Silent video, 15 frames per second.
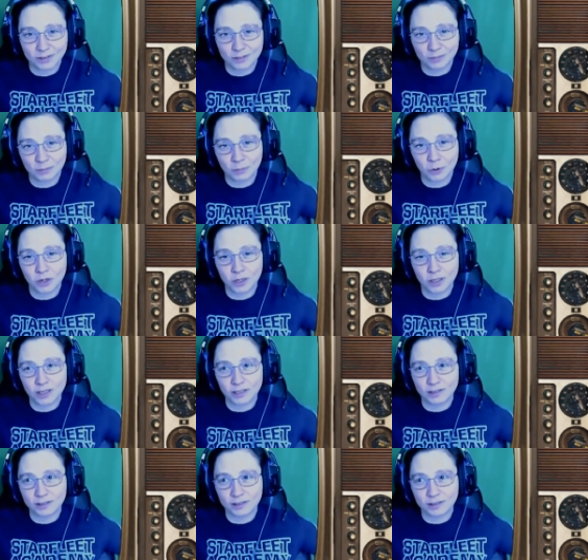point,
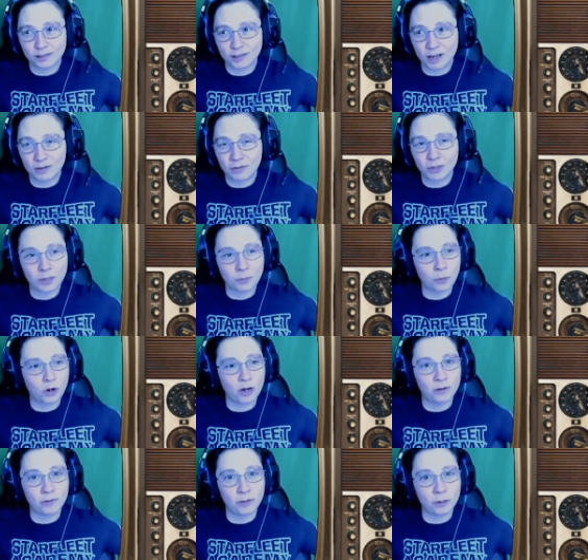not really
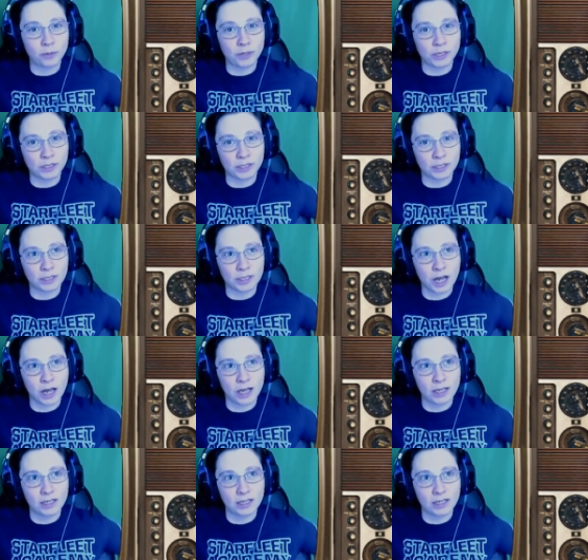point of view because it's not